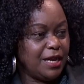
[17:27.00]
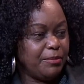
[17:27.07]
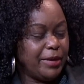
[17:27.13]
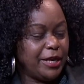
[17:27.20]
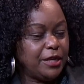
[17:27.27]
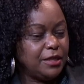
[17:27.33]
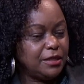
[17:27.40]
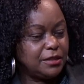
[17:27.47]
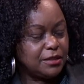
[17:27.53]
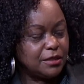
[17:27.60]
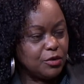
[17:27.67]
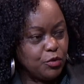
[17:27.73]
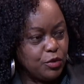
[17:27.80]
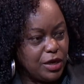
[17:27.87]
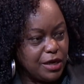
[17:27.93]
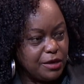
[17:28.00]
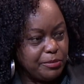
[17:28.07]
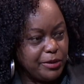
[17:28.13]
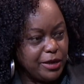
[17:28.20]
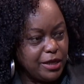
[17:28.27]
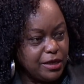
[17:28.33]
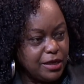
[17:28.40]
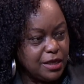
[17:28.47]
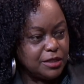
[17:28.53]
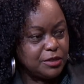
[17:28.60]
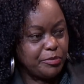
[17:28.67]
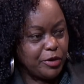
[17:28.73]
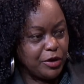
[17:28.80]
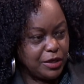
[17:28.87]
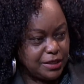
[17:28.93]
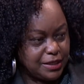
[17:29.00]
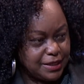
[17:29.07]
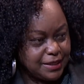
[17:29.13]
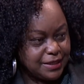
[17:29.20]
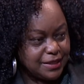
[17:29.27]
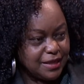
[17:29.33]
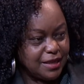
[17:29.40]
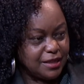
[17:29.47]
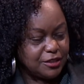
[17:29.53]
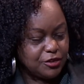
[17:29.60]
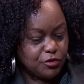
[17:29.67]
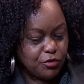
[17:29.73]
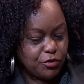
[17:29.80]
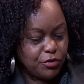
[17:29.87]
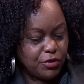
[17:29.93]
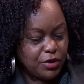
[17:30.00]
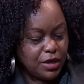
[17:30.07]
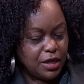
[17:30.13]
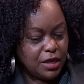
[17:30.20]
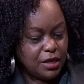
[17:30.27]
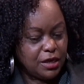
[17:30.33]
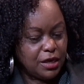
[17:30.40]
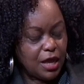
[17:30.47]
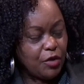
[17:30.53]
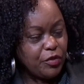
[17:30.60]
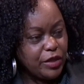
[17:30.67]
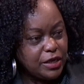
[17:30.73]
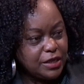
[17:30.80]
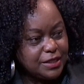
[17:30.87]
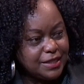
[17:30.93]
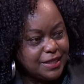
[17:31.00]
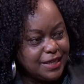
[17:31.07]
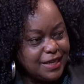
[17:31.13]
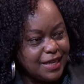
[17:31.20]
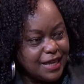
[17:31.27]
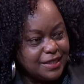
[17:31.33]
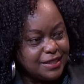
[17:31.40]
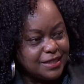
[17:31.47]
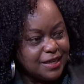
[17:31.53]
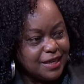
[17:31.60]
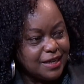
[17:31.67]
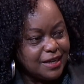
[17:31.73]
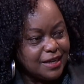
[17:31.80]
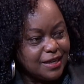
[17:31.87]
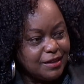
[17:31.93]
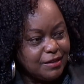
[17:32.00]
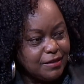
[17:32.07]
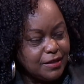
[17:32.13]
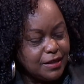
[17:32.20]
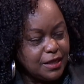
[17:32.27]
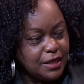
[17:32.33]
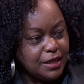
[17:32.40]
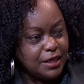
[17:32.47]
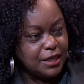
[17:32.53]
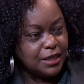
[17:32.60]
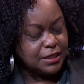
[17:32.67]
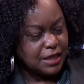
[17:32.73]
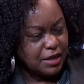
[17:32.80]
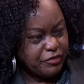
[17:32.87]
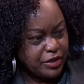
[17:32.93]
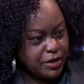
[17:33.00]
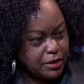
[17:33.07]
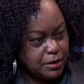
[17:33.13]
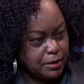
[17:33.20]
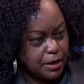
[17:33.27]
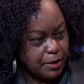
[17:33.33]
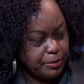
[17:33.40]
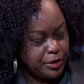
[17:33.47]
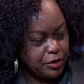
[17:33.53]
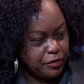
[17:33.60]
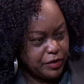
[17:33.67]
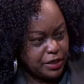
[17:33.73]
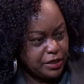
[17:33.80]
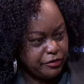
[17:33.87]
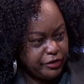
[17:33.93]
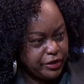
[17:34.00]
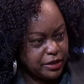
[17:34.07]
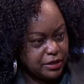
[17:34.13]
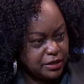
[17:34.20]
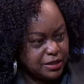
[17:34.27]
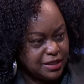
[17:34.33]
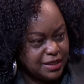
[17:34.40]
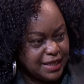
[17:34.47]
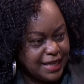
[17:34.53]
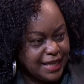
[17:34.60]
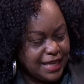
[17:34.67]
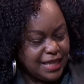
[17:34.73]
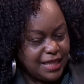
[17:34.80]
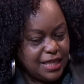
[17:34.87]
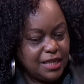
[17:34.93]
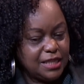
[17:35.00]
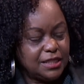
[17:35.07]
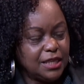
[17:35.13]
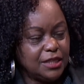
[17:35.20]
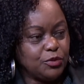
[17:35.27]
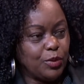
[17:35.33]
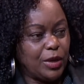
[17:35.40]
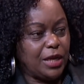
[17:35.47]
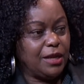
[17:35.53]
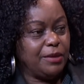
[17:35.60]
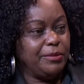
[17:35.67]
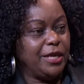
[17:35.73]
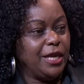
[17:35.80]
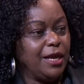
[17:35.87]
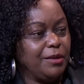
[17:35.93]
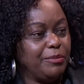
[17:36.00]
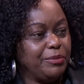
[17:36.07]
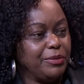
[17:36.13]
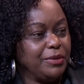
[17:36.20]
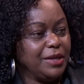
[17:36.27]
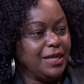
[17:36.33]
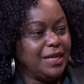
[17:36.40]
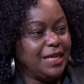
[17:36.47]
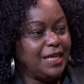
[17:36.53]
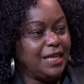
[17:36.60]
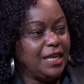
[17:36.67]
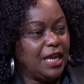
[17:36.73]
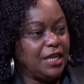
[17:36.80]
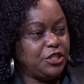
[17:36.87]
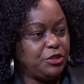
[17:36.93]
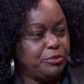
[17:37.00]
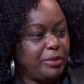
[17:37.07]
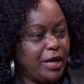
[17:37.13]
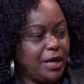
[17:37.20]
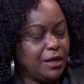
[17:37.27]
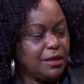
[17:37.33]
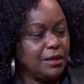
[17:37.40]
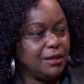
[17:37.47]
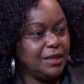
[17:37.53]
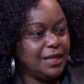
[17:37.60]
But he is good at playing his politics. So now that he's seen that he's having a bit of a difficulty, then he says, well, let me help Elachi back.